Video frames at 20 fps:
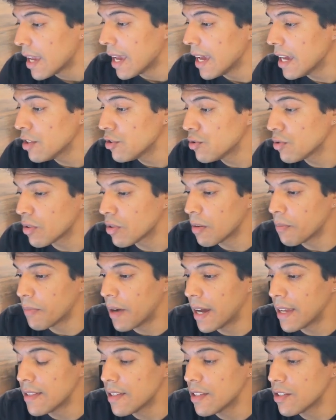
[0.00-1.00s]
and to
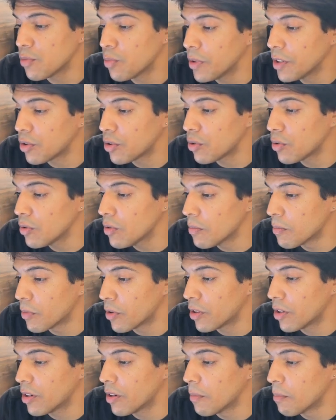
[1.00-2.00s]
combine this with through
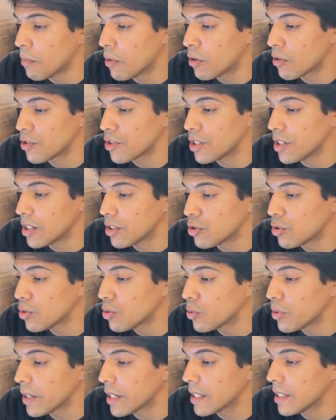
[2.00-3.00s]
monitoring to
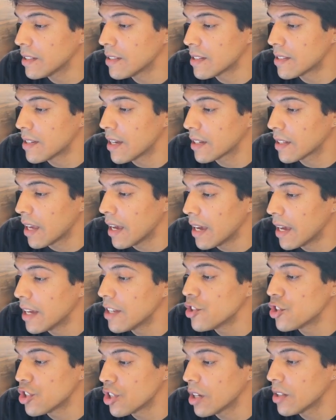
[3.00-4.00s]
quickly detect
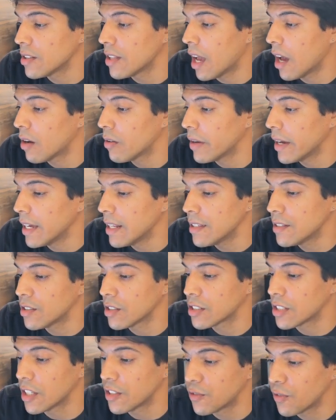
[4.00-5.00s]
and shut down any
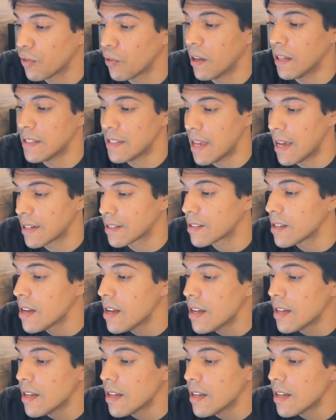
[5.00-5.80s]
successful attacks.